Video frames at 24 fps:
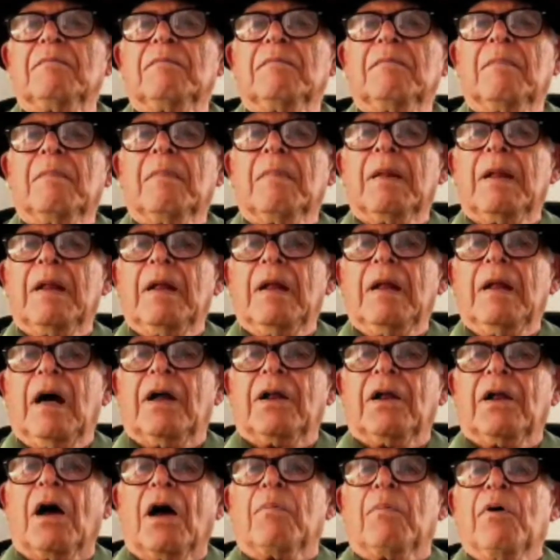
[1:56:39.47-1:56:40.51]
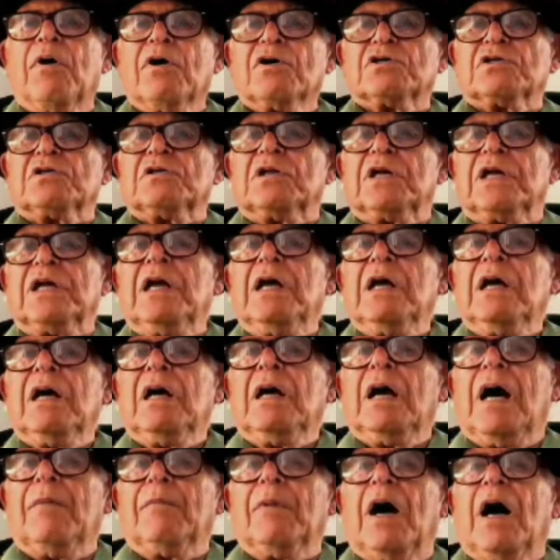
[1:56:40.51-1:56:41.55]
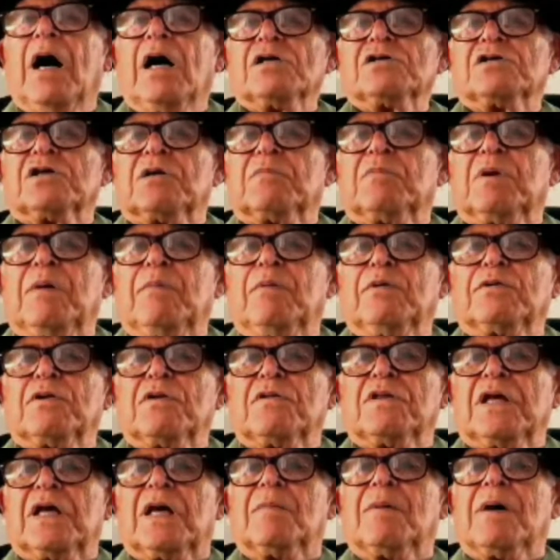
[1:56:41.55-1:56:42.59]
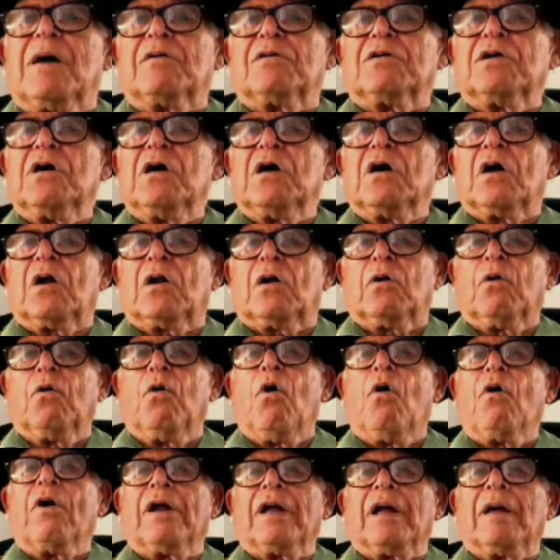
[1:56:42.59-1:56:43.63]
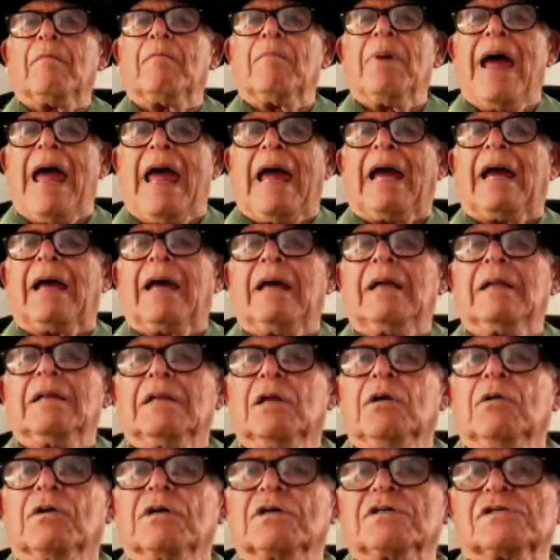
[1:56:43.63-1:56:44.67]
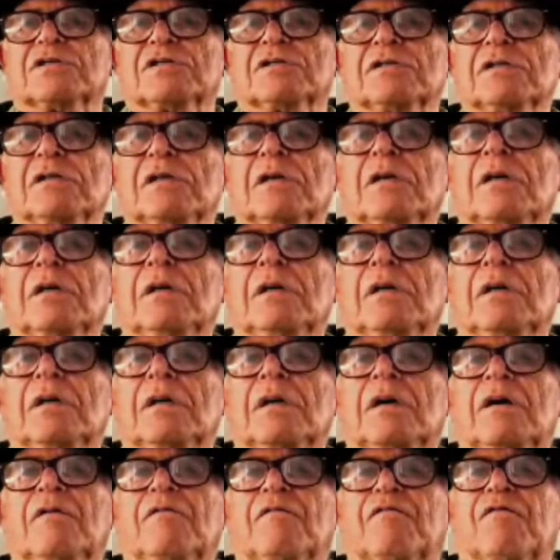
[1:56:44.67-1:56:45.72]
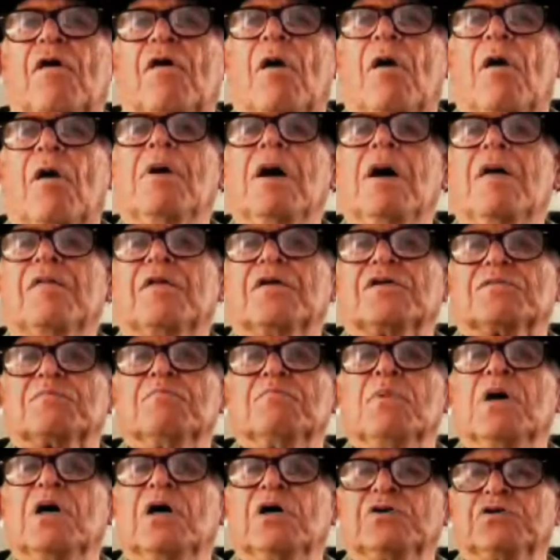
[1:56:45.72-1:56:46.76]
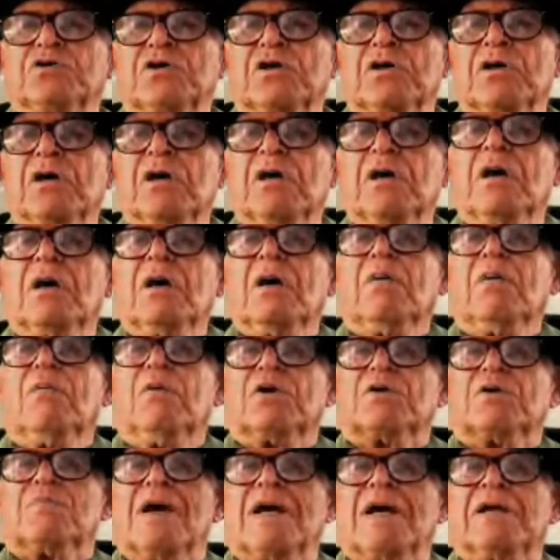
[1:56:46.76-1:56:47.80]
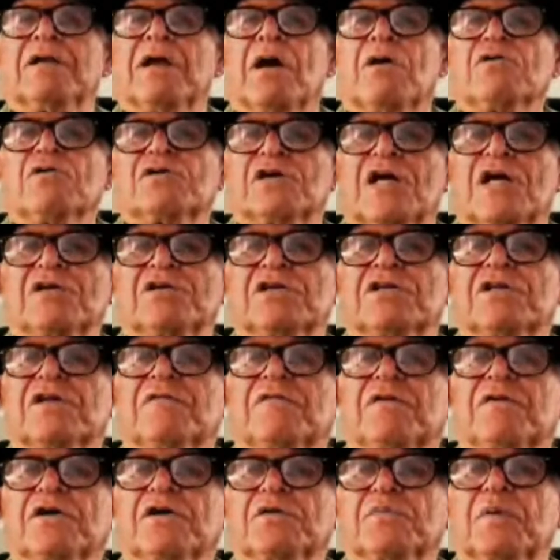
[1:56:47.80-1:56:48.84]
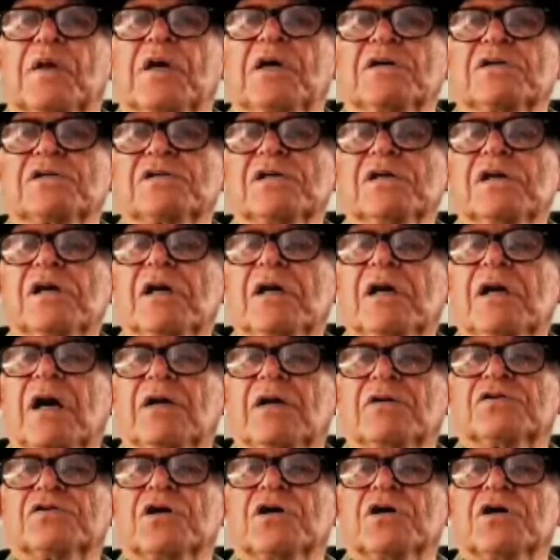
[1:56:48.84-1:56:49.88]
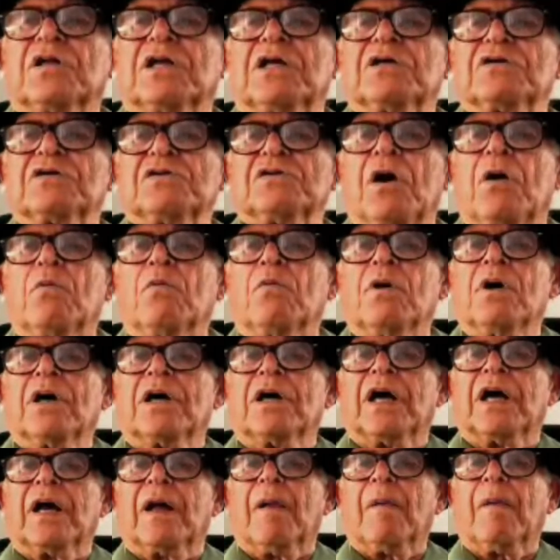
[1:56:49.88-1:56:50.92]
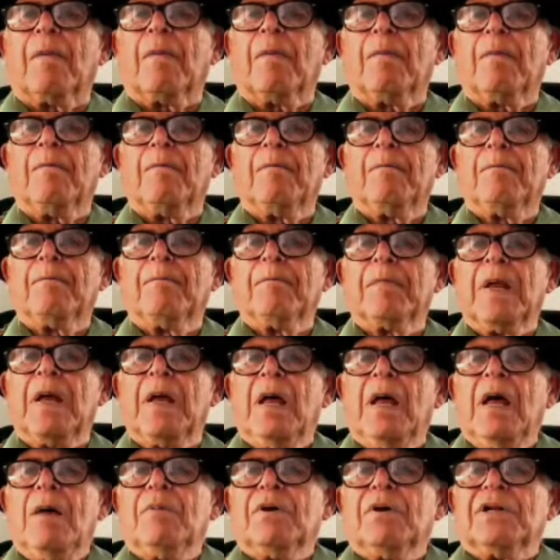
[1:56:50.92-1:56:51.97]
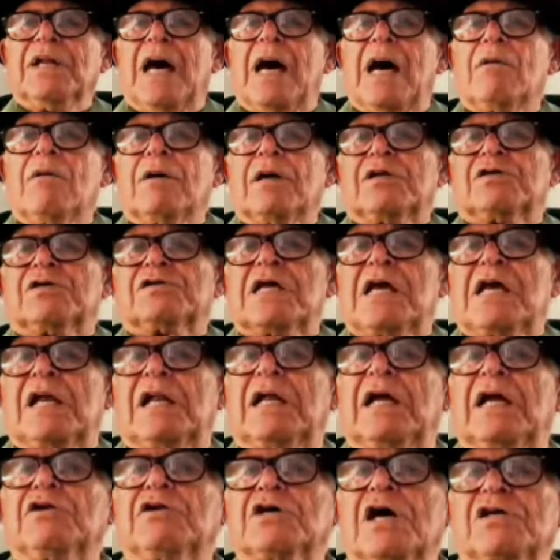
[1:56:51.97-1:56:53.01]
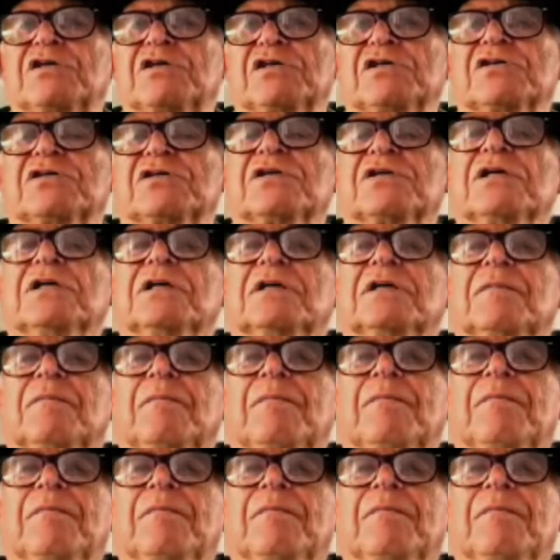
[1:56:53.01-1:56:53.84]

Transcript: And I personally am asking people to think about clawing back Lewes from this merger, which made no sense in the first place and certainly is not working. But now it's the NHS's turn.